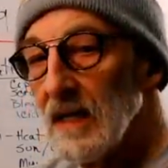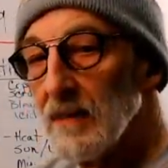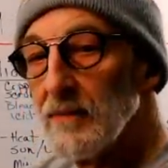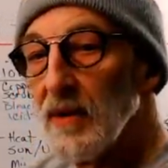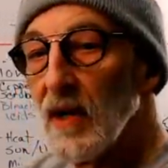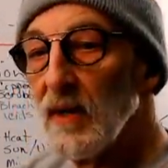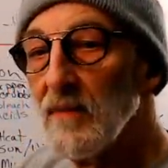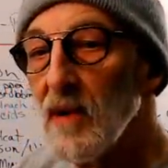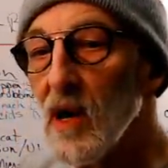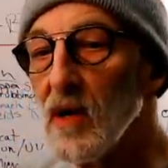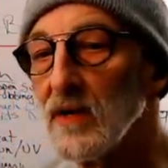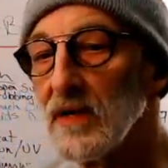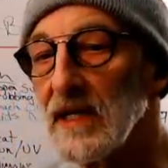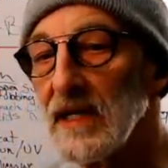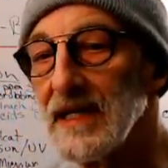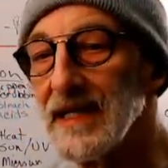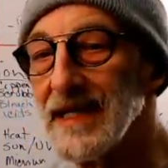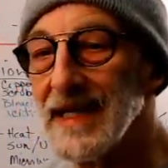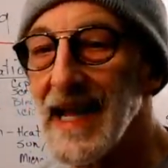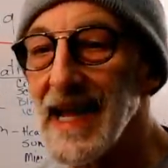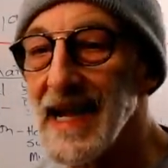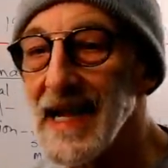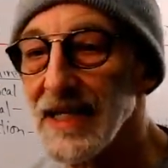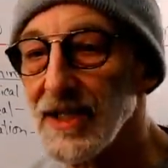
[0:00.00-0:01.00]
and promote
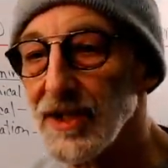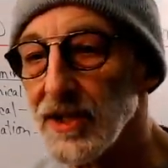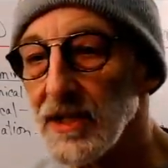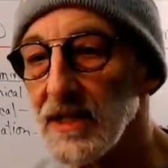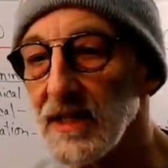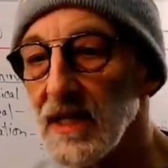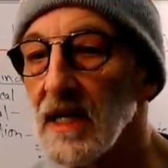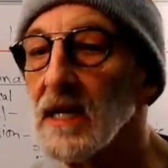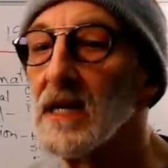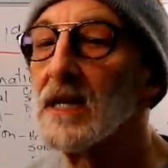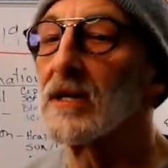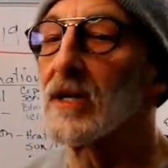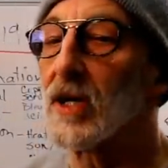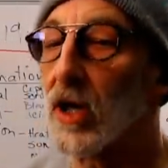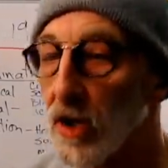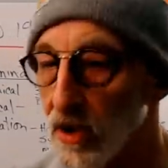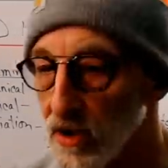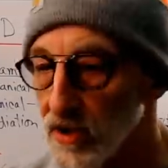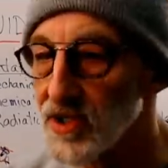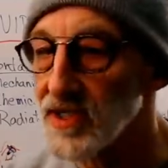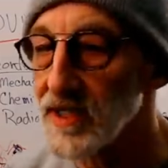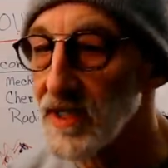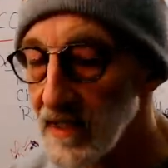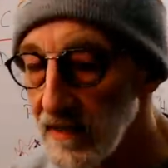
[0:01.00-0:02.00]
inaction,
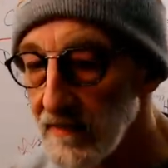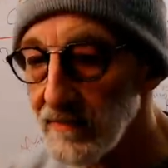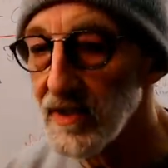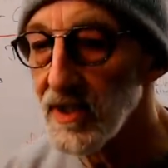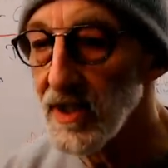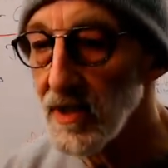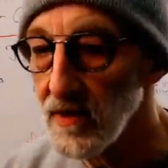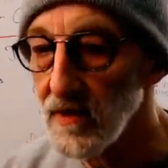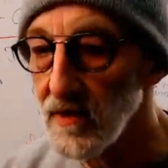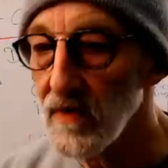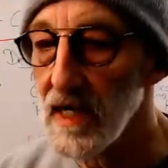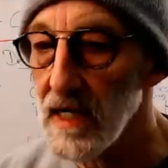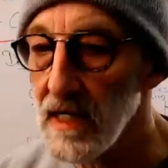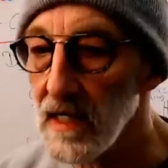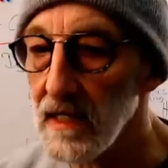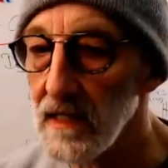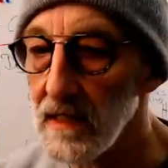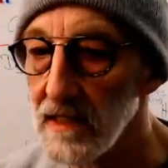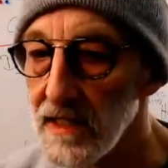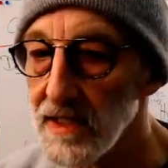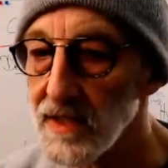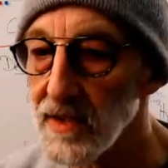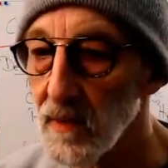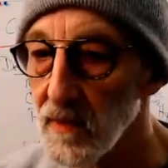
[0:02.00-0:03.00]
curse them to
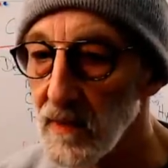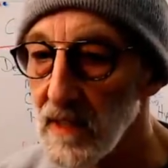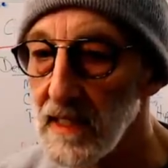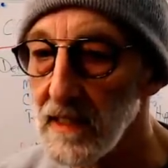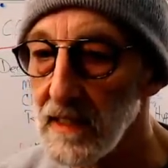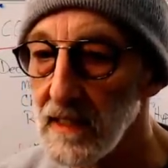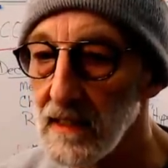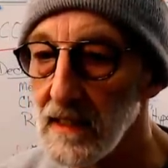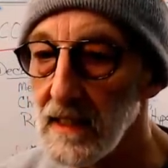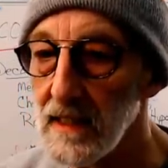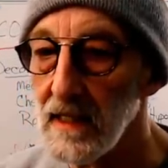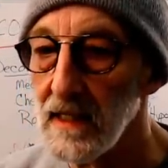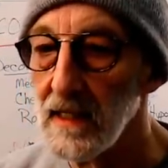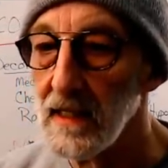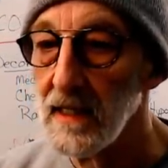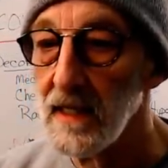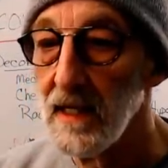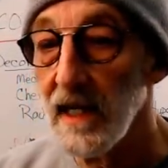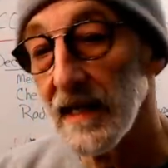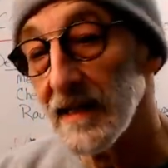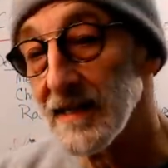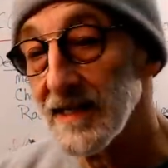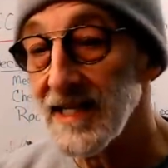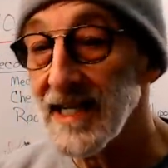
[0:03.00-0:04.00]
hell as well.
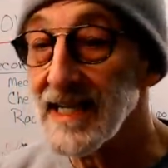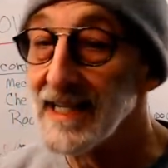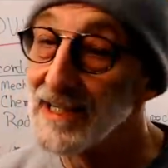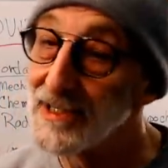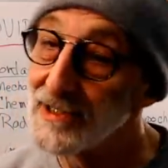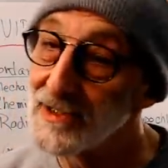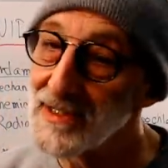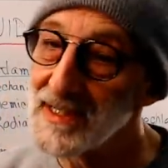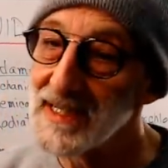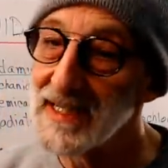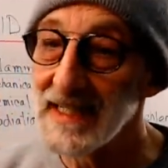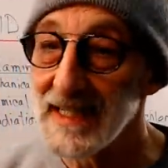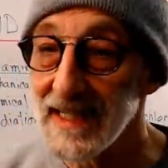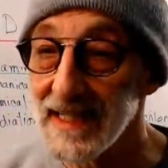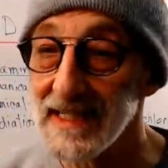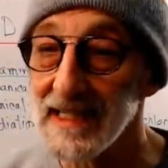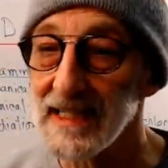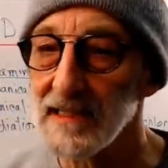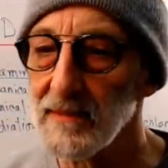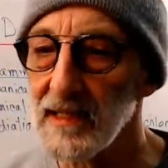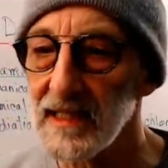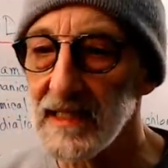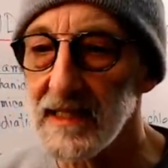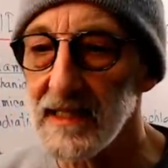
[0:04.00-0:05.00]
And see, here's the
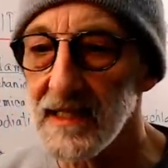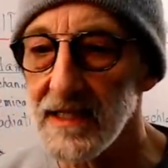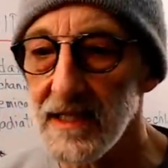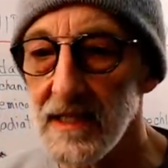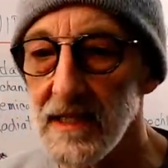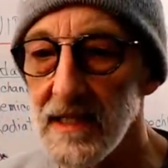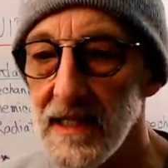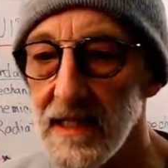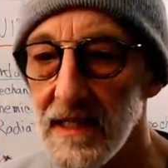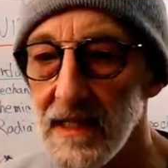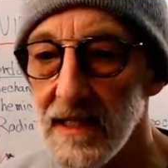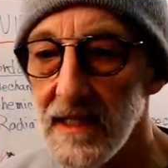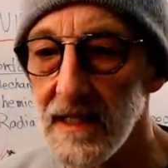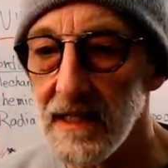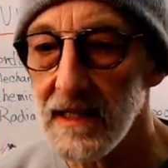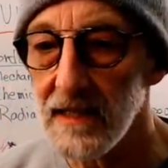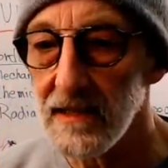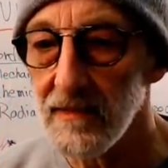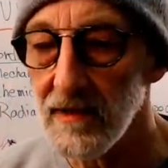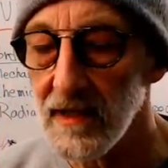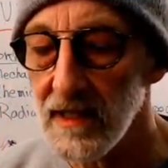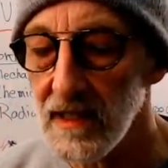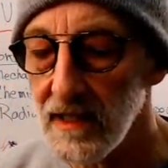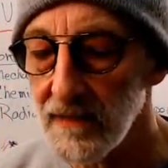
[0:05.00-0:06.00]
thing about this kind of thing,
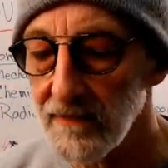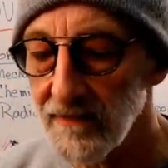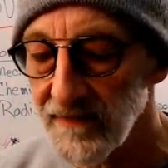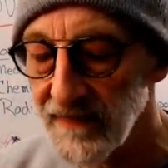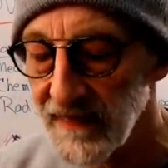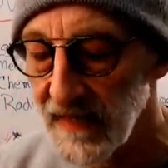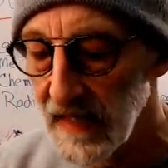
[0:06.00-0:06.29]
right?